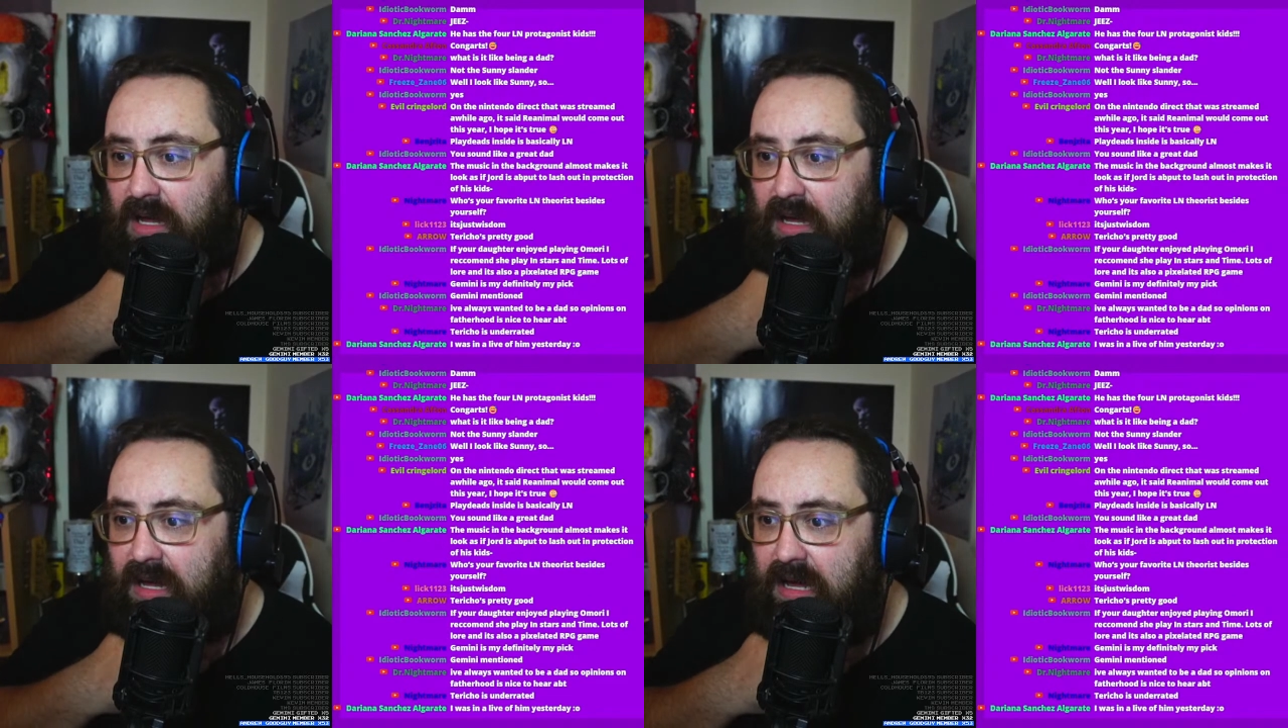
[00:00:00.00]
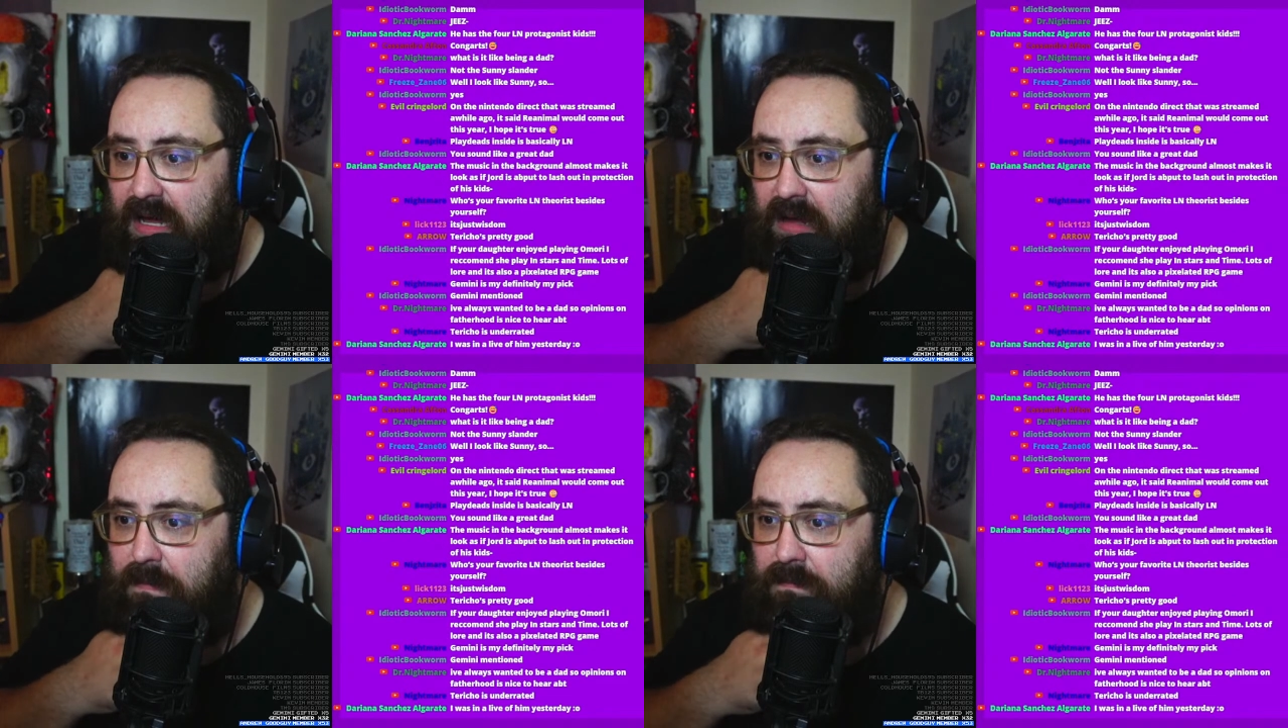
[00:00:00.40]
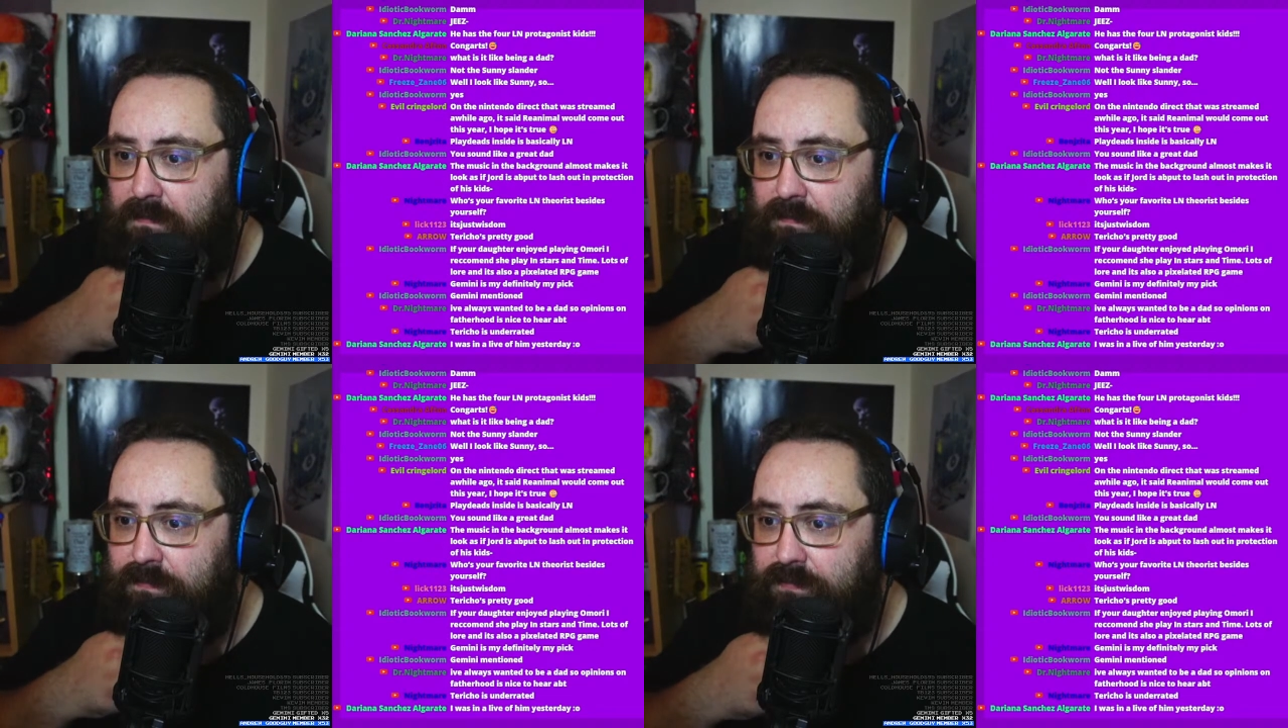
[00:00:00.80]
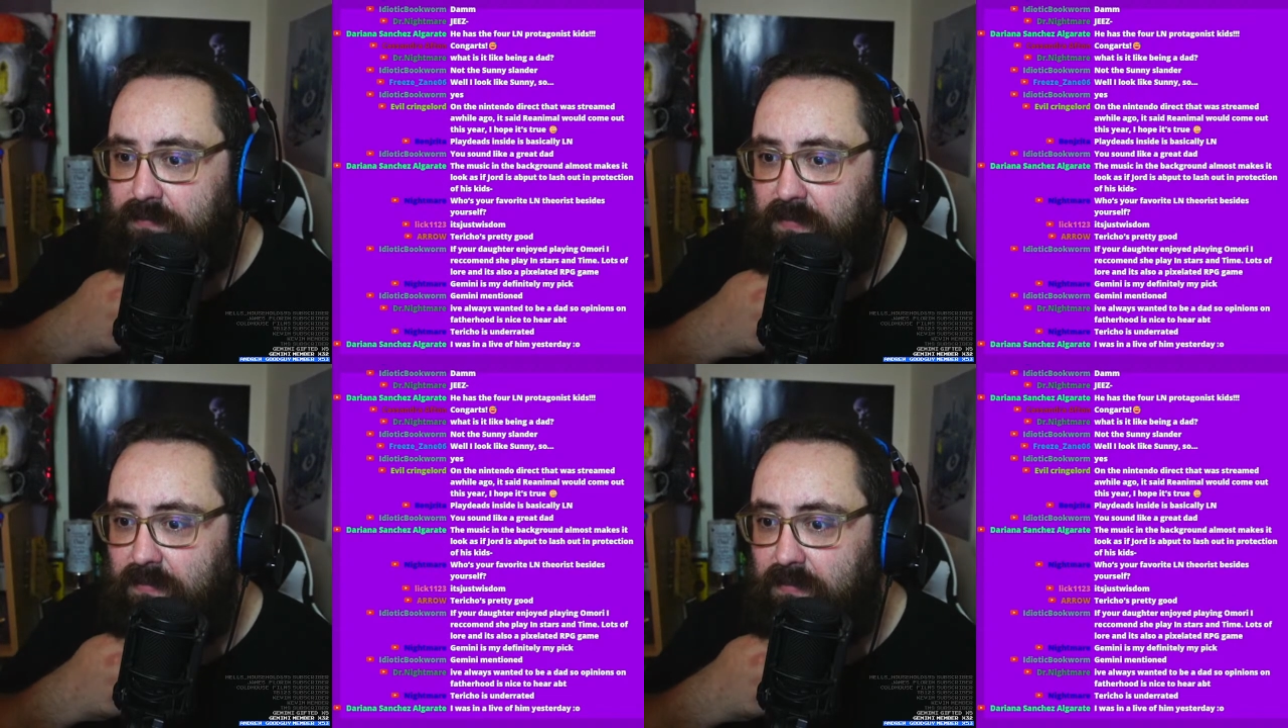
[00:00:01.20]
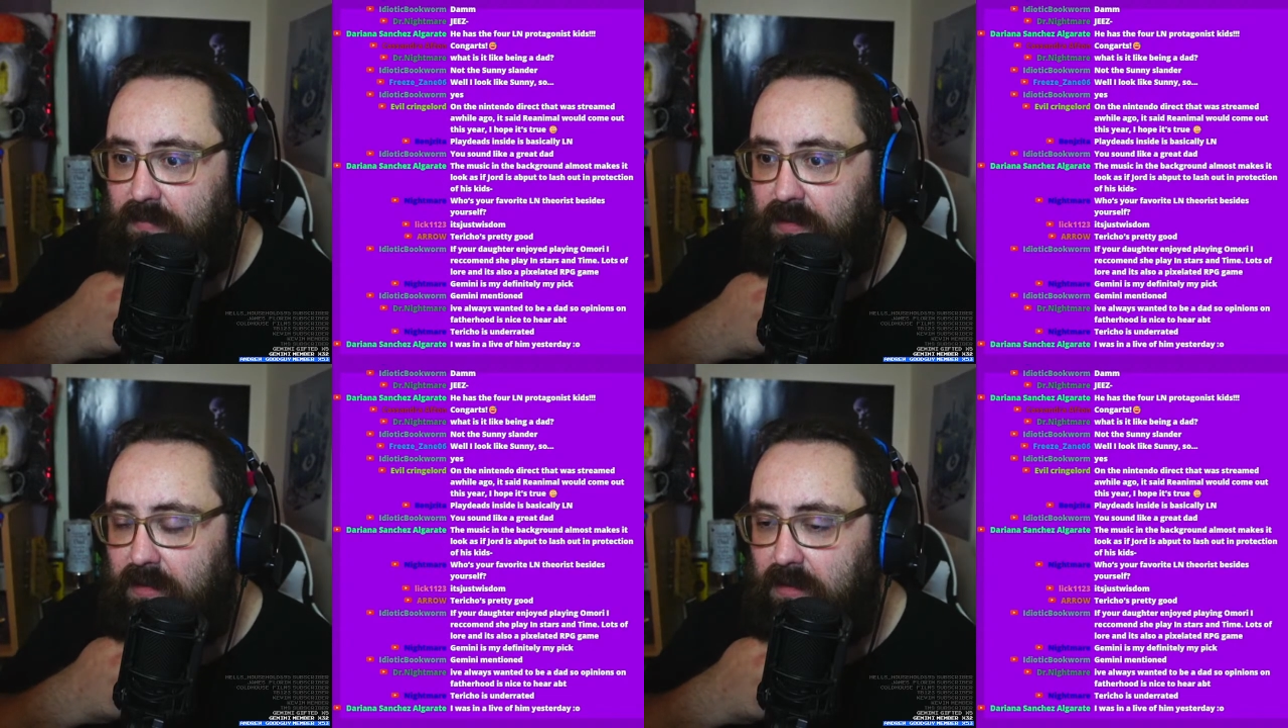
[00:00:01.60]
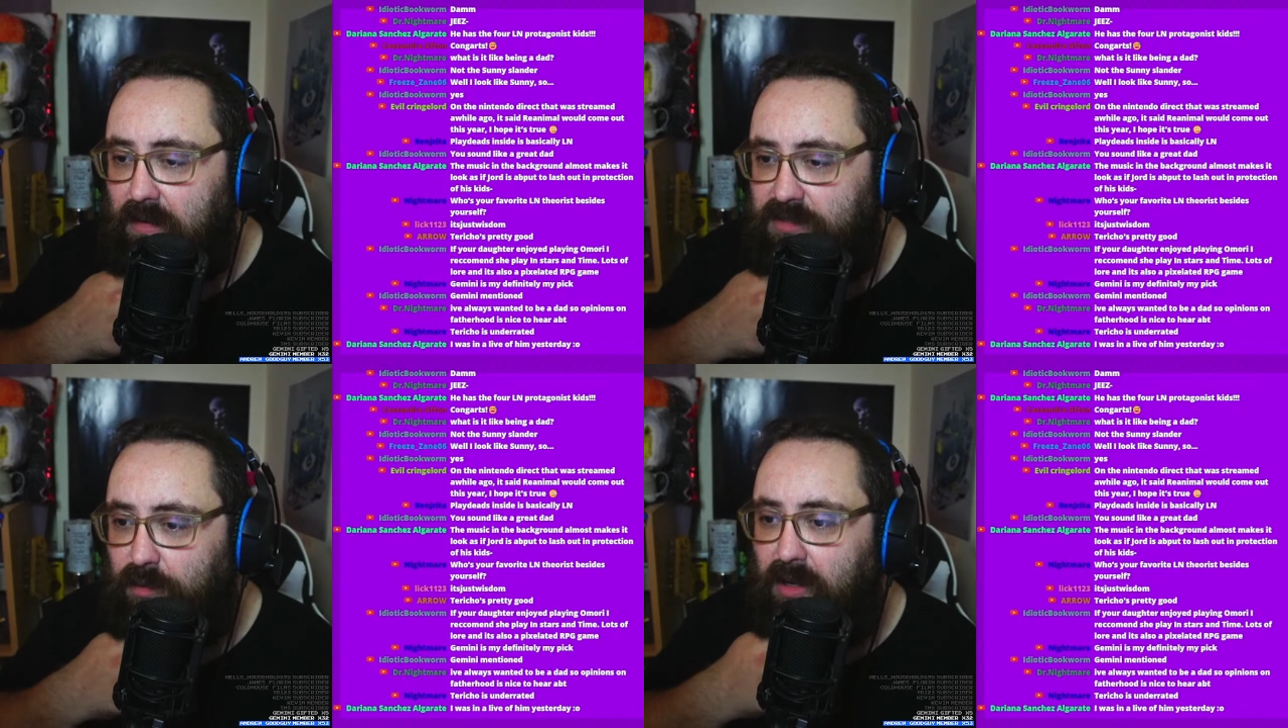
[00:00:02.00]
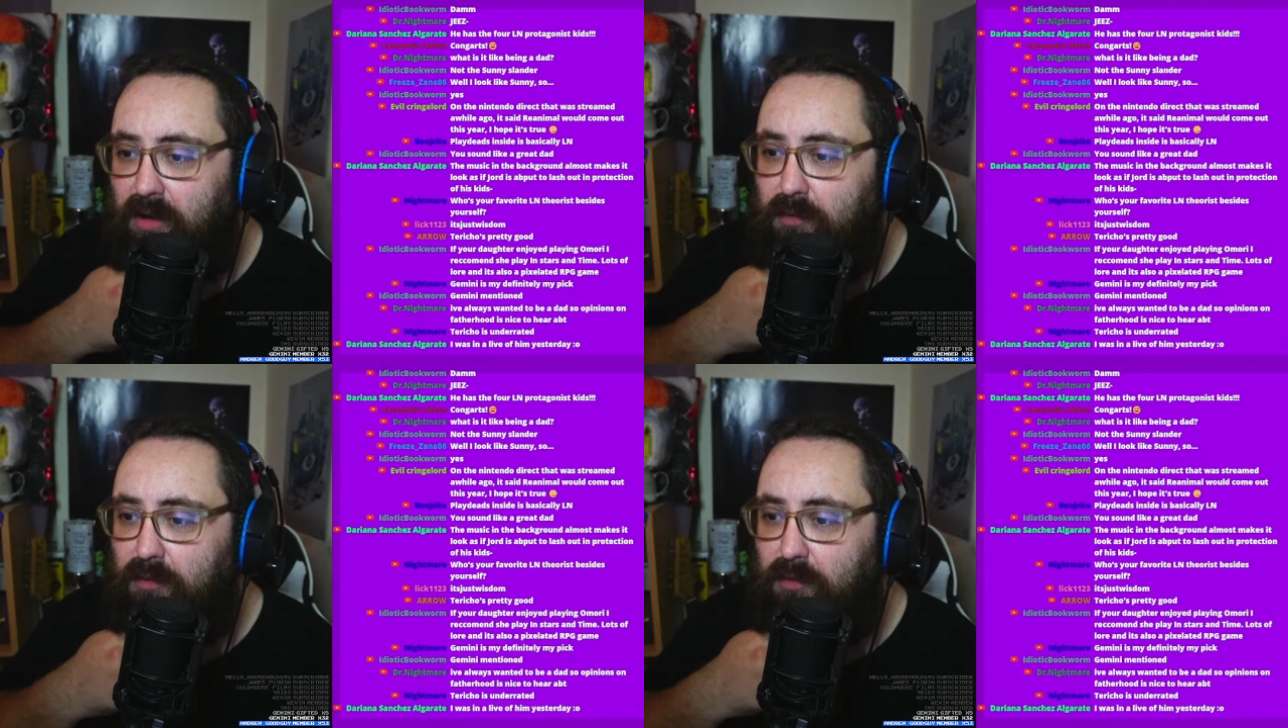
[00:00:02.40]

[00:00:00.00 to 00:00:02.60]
I saw a live of